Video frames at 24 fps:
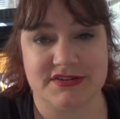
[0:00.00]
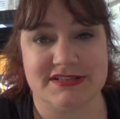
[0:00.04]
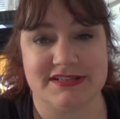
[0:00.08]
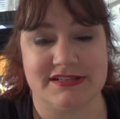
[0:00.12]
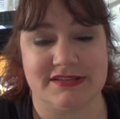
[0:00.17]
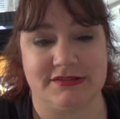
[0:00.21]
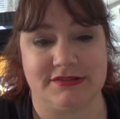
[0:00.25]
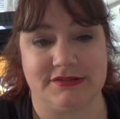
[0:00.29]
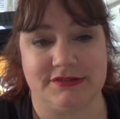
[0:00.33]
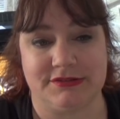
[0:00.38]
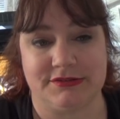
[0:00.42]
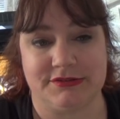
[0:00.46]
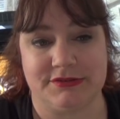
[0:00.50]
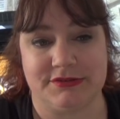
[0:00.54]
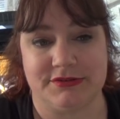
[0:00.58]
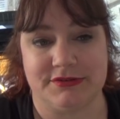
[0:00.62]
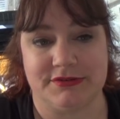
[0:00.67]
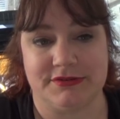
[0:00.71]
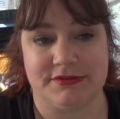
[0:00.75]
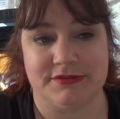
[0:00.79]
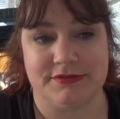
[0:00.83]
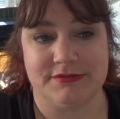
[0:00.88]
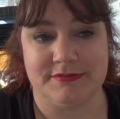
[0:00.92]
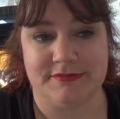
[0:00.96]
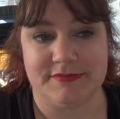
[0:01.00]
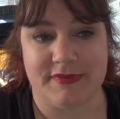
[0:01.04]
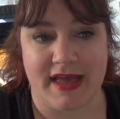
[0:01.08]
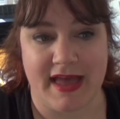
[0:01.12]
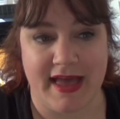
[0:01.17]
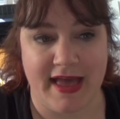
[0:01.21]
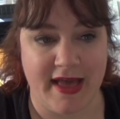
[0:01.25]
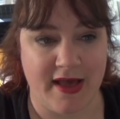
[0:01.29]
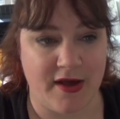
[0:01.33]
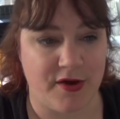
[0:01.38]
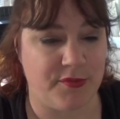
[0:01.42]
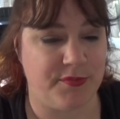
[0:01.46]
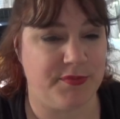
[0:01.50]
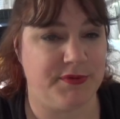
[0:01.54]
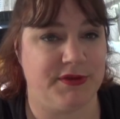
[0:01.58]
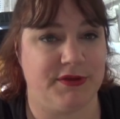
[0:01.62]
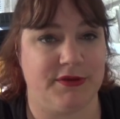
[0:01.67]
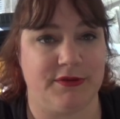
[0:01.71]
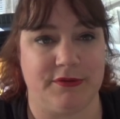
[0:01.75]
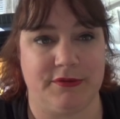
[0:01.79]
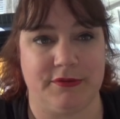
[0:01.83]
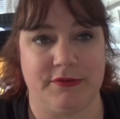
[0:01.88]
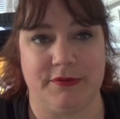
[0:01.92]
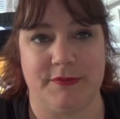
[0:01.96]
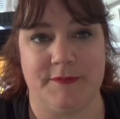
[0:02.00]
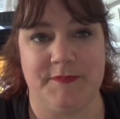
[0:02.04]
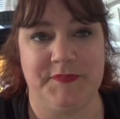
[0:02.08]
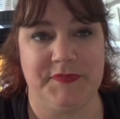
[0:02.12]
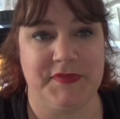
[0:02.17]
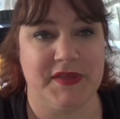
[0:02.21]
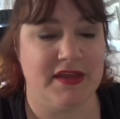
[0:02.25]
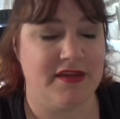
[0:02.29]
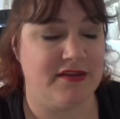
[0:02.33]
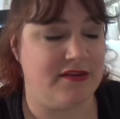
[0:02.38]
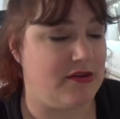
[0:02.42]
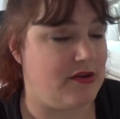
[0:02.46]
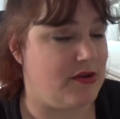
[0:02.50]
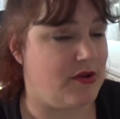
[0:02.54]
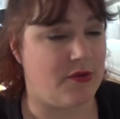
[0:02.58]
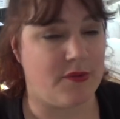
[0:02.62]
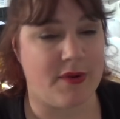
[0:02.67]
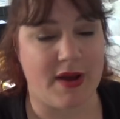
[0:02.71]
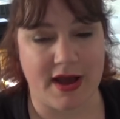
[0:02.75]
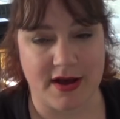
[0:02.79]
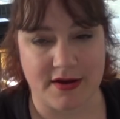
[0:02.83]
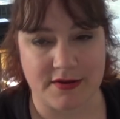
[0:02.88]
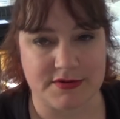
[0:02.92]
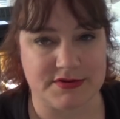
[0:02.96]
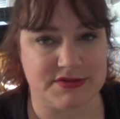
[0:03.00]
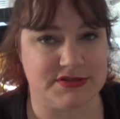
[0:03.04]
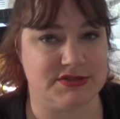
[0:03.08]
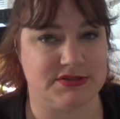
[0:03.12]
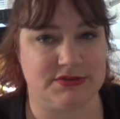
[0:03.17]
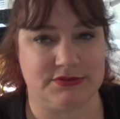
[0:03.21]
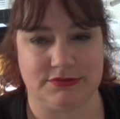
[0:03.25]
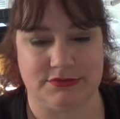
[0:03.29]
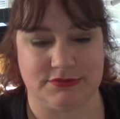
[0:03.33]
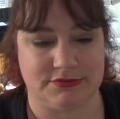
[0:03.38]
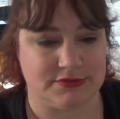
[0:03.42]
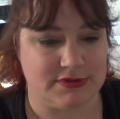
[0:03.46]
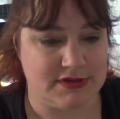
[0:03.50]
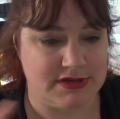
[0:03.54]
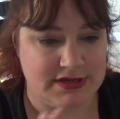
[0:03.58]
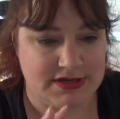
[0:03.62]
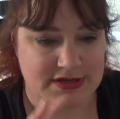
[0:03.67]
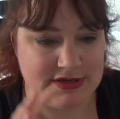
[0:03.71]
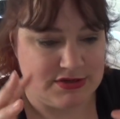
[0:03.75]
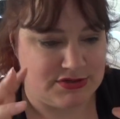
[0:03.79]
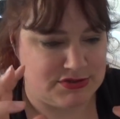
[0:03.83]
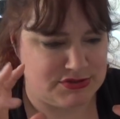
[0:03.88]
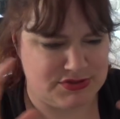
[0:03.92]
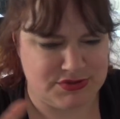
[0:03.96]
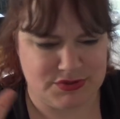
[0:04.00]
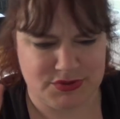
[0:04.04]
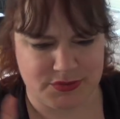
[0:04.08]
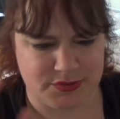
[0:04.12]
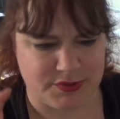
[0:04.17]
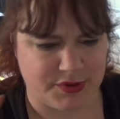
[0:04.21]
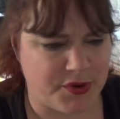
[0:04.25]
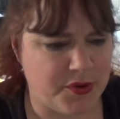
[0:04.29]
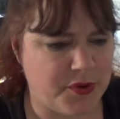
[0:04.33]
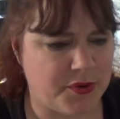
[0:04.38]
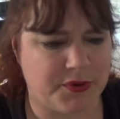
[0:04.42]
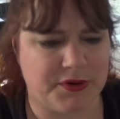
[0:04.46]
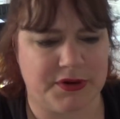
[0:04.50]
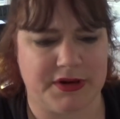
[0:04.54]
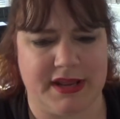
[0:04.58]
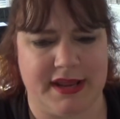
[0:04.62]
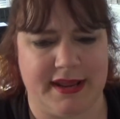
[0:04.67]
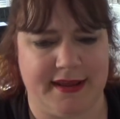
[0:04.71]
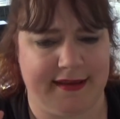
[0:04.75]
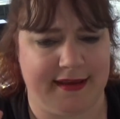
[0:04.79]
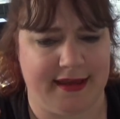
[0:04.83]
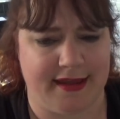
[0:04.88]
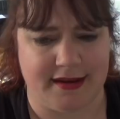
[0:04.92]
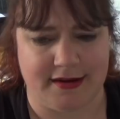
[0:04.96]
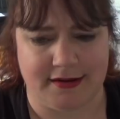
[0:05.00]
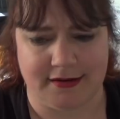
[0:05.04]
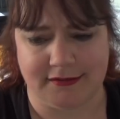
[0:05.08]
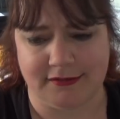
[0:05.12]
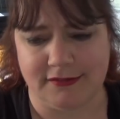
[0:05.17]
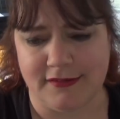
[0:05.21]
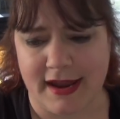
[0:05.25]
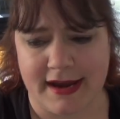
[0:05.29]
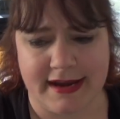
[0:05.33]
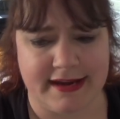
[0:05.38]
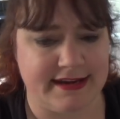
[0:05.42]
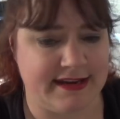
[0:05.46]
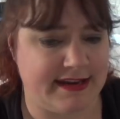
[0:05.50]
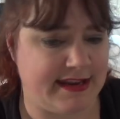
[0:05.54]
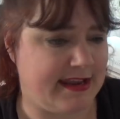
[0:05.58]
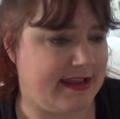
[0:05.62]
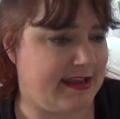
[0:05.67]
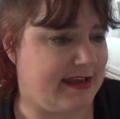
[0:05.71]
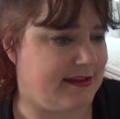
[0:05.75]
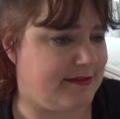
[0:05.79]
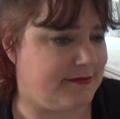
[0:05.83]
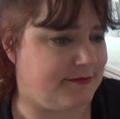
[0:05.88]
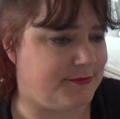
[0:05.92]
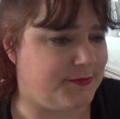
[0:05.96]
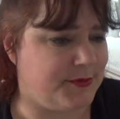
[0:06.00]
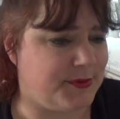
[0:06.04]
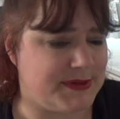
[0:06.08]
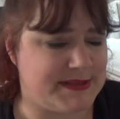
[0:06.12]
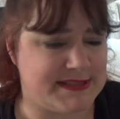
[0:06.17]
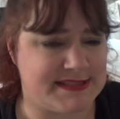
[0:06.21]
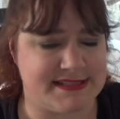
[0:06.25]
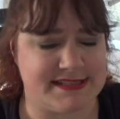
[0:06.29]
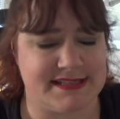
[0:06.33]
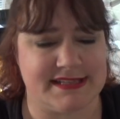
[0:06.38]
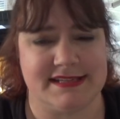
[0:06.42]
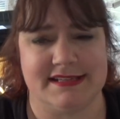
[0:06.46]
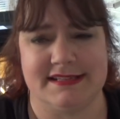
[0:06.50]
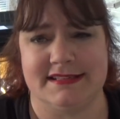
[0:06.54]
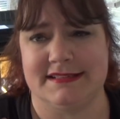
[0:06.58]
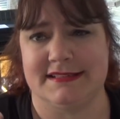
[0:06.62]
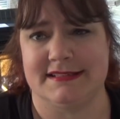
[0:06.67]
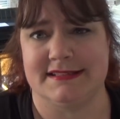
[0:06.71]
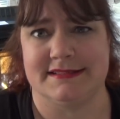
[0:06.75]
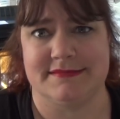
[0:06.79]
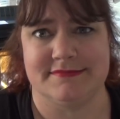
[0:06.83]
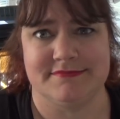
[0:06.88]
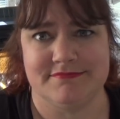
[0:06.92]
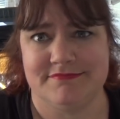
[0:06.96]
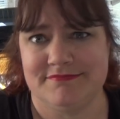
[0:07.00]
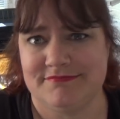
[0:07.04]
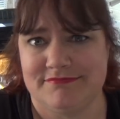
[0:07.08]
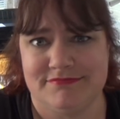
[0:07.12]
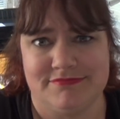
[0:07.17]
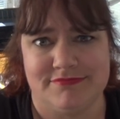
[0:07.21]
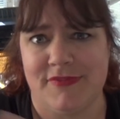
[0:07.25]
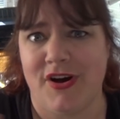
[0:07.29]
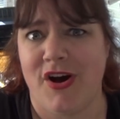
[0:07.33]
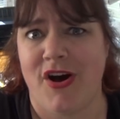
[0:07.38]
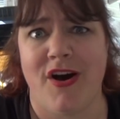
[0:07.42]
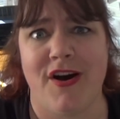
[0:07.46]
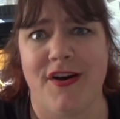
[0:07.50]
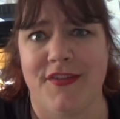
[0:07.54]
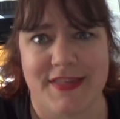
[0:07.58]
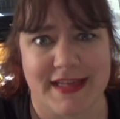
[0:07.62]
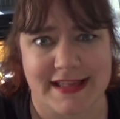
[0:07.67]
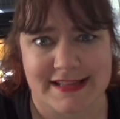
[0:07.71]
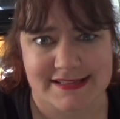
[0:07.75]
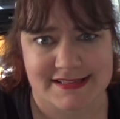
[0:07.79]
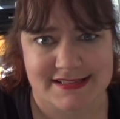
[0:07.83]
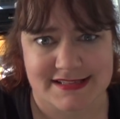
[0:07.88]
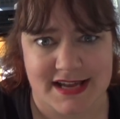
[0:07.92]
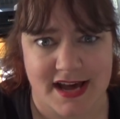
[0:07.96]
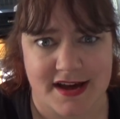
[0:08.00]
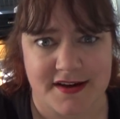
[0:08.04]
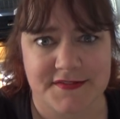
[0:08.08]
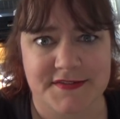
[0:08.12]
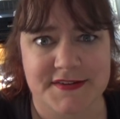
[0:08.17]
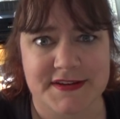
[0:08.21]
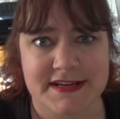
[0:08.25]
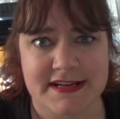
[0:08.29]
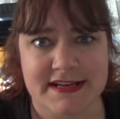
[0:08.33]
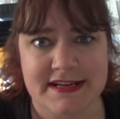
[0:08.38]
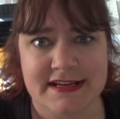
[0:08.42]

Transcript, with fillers: to help you know how to do the recording and lighting and voicing and all that stuff.